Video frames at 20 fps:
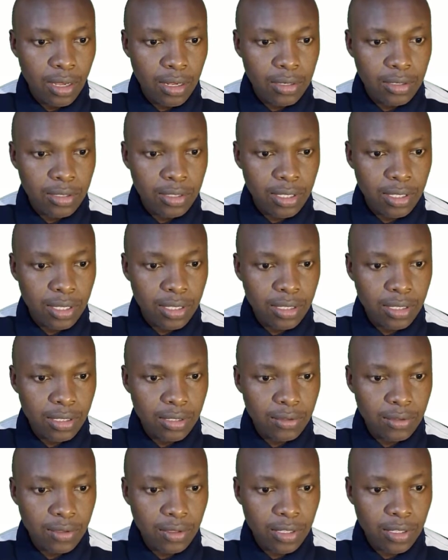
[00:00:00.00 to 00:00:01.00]
this will
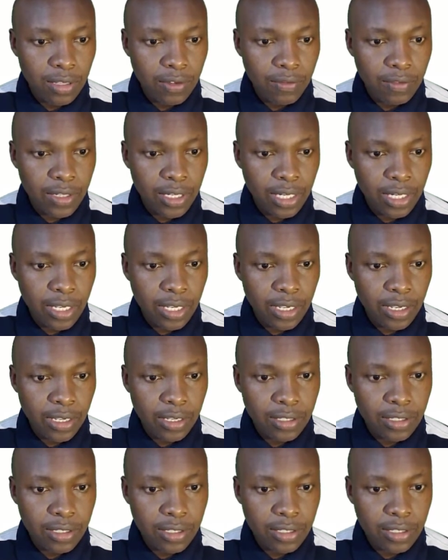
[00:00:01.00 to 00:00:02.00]
give 3x is
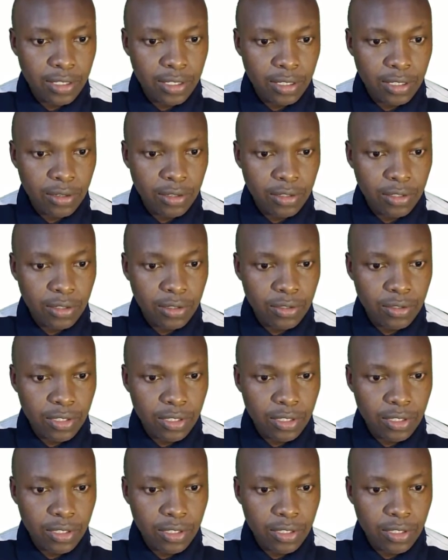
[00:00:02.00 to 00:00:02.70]
equals to 0.